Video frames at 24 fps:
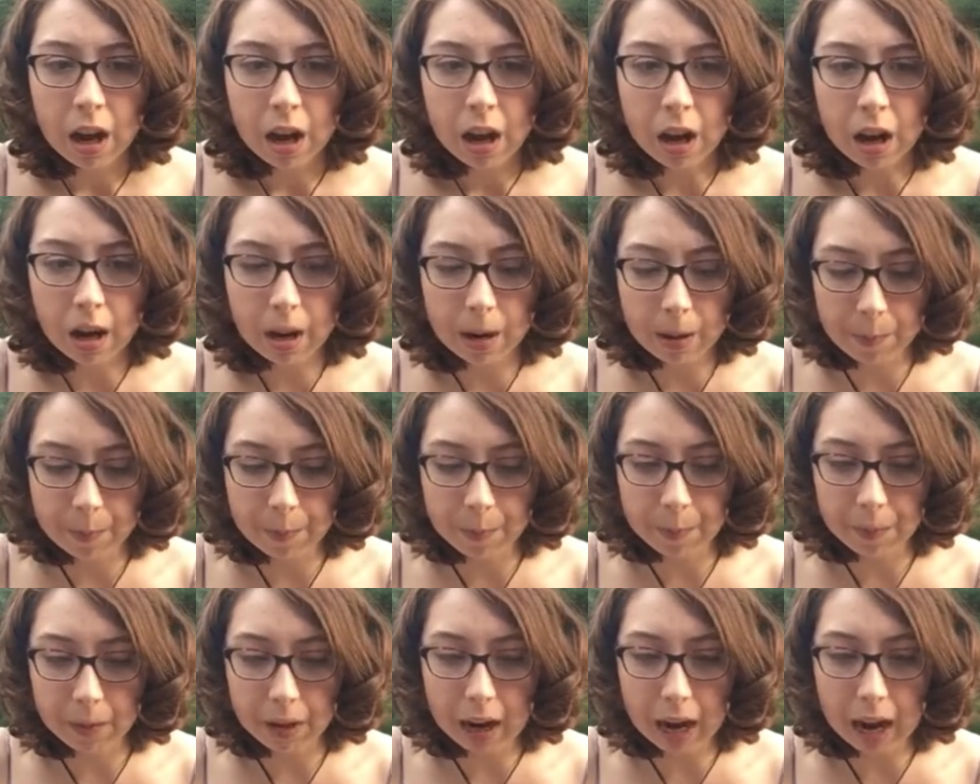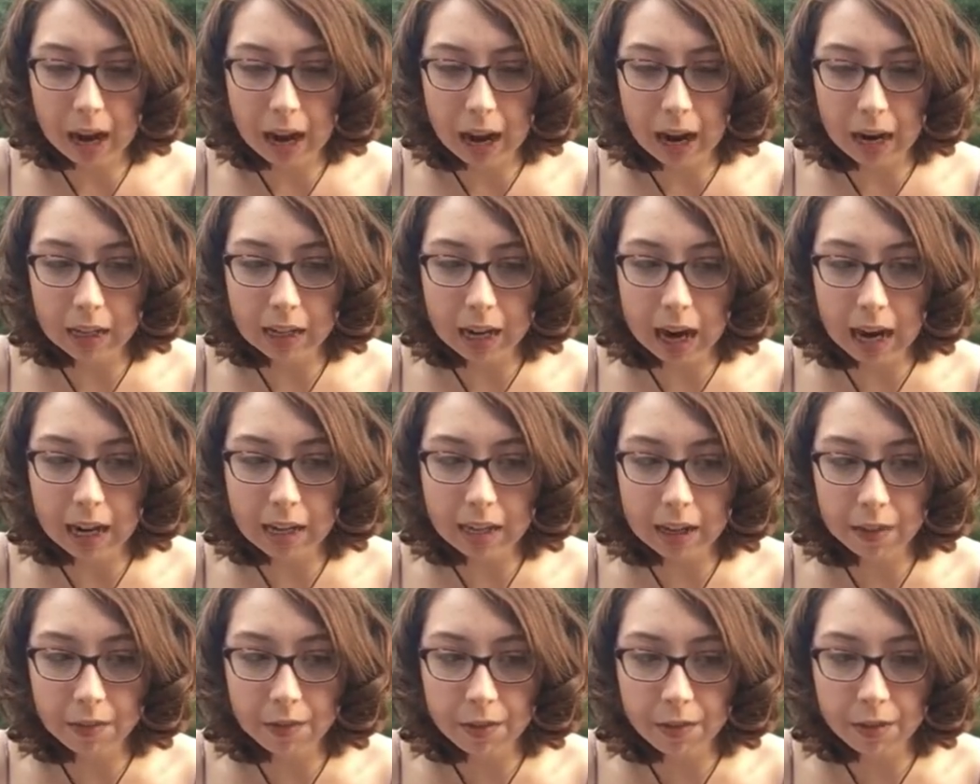I
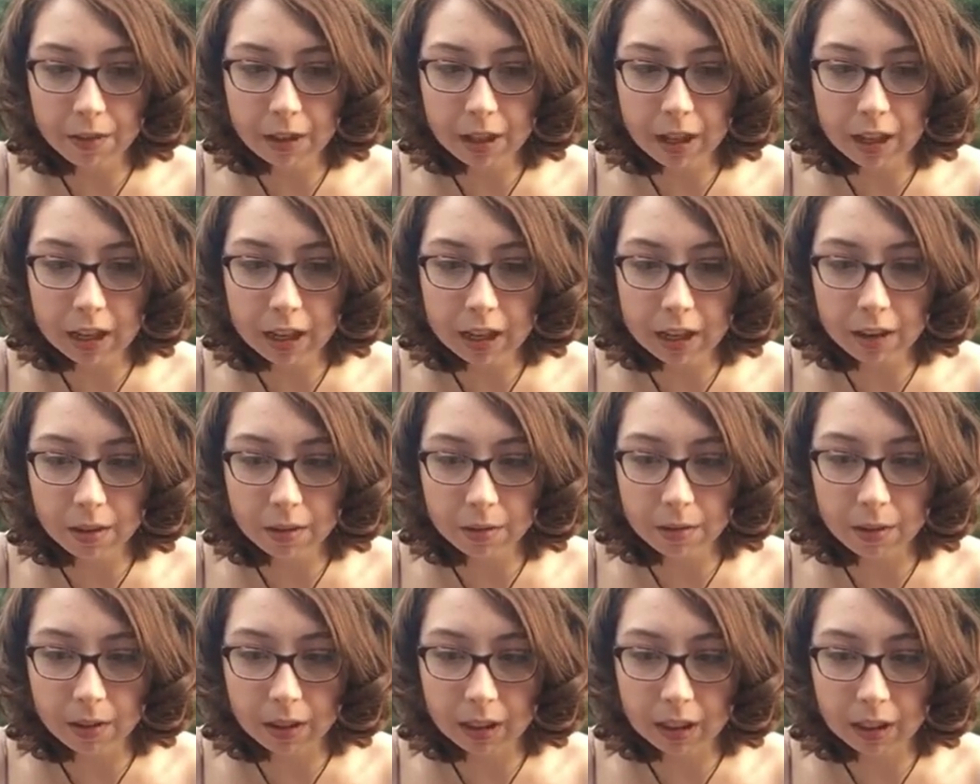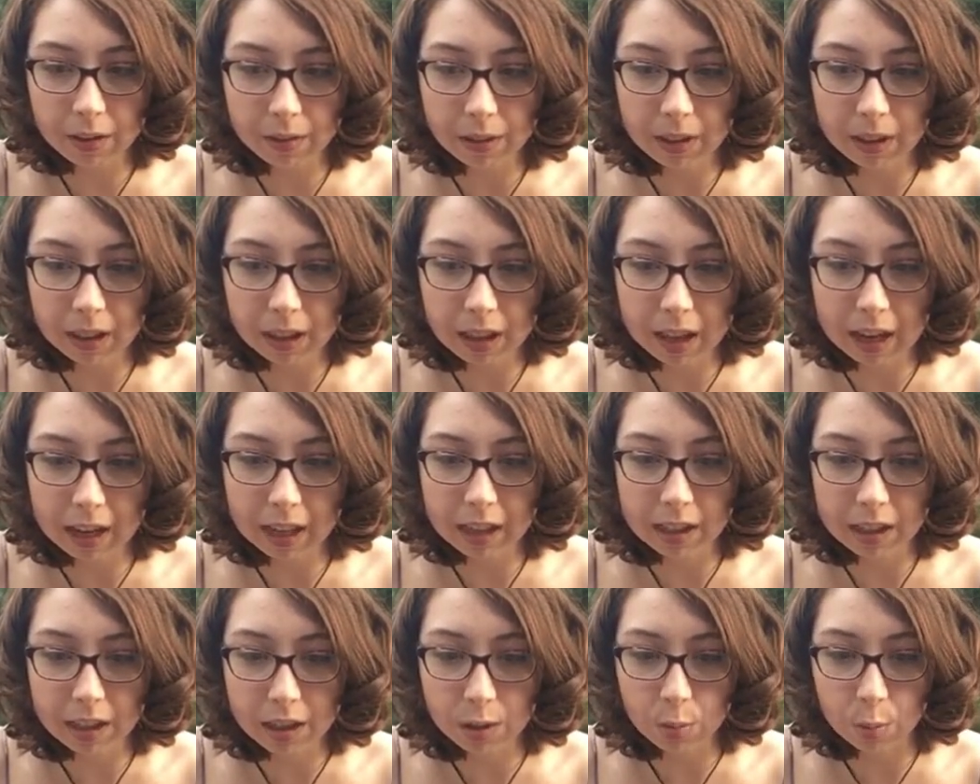definitely really
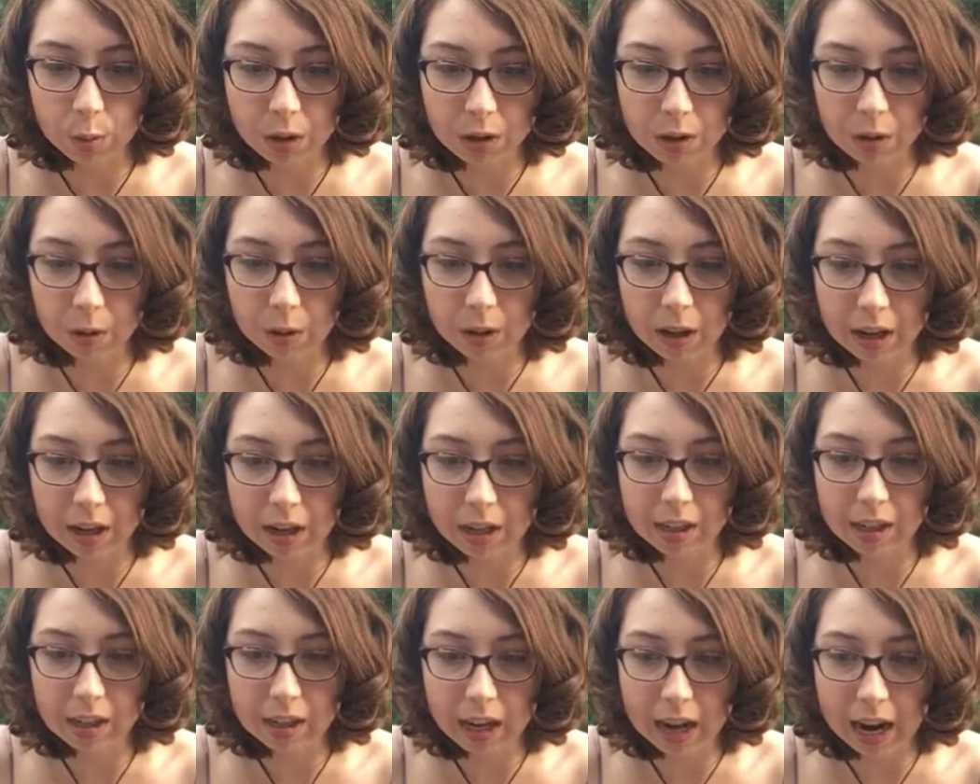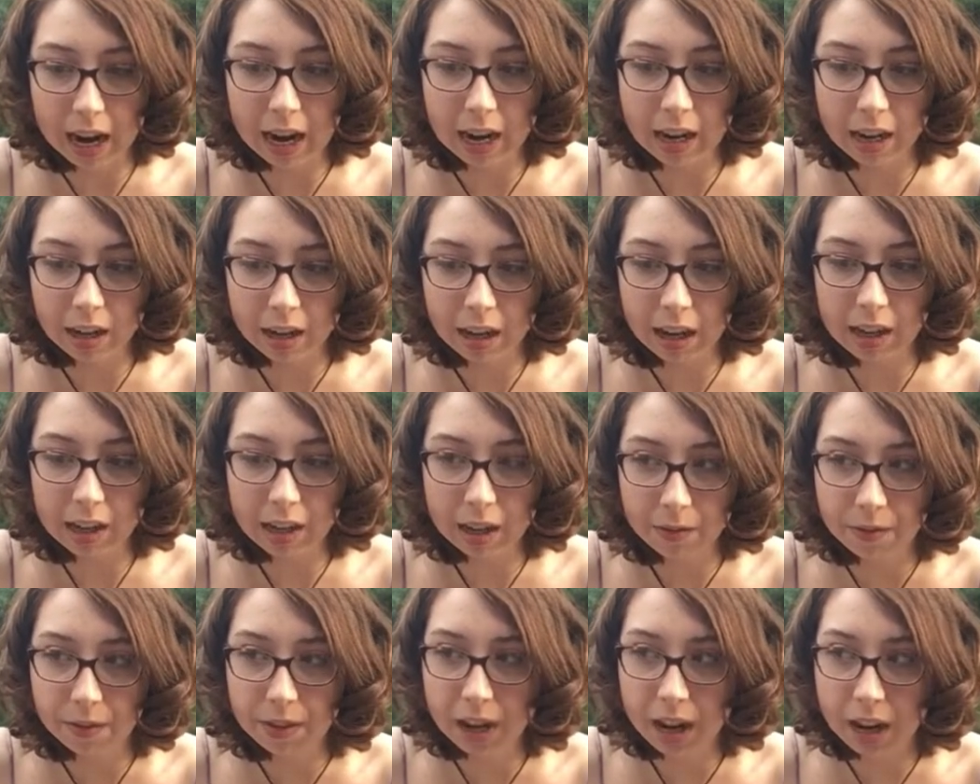liked Switzerland, and
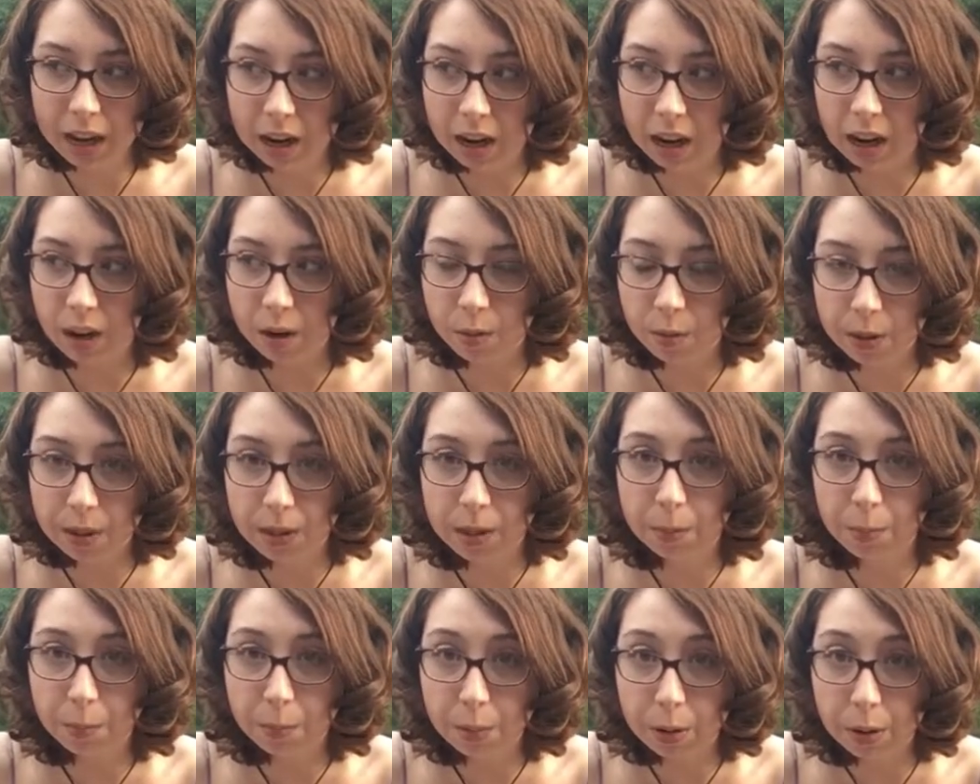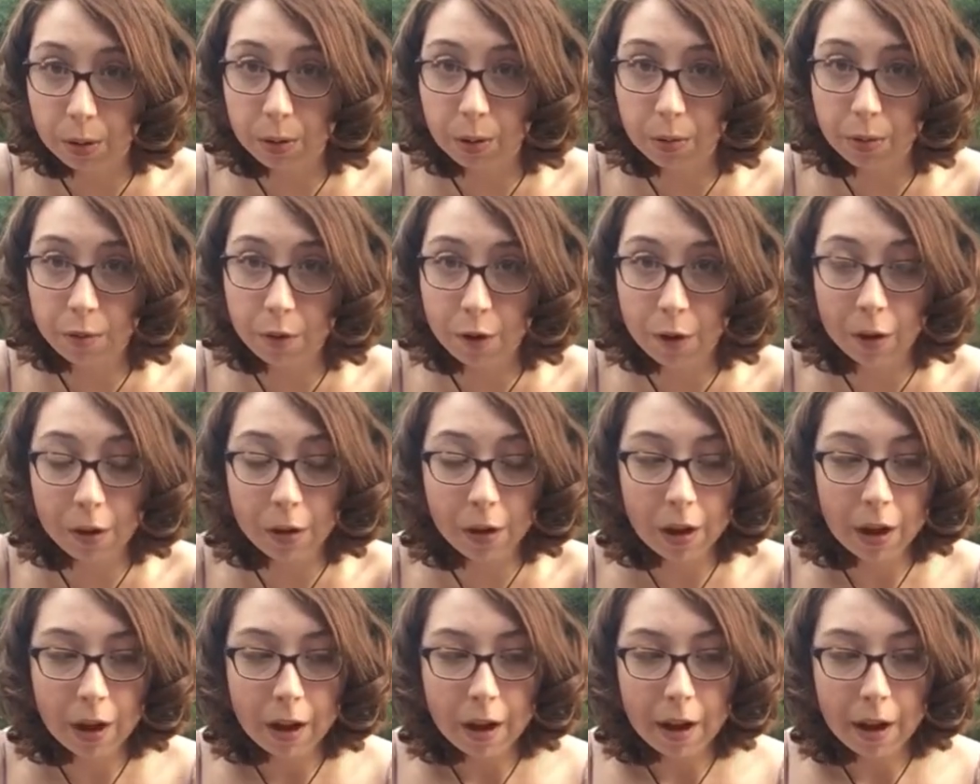Vienna was beautiful,